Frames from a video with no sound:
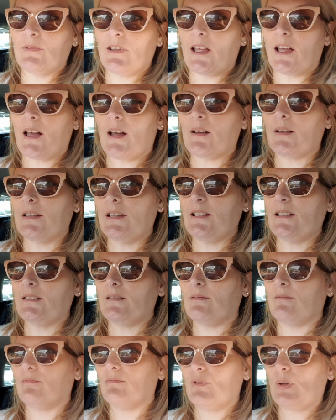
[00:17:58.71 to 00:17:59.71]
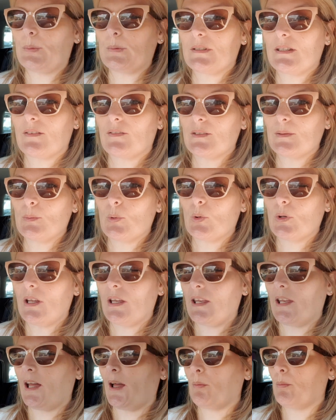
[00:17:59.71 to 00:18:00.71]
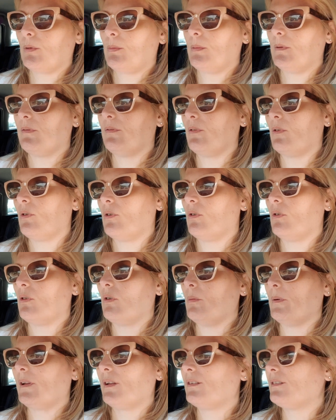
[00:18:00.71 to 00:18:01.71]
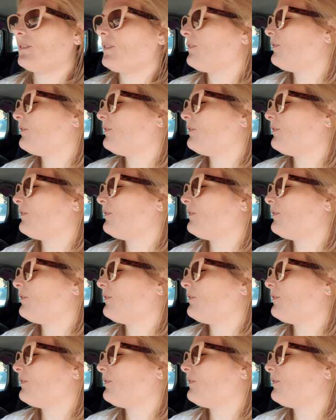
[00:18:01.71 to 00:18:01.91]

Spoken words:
Yeah, I need Reuben to have his morning nap before. Are we going to the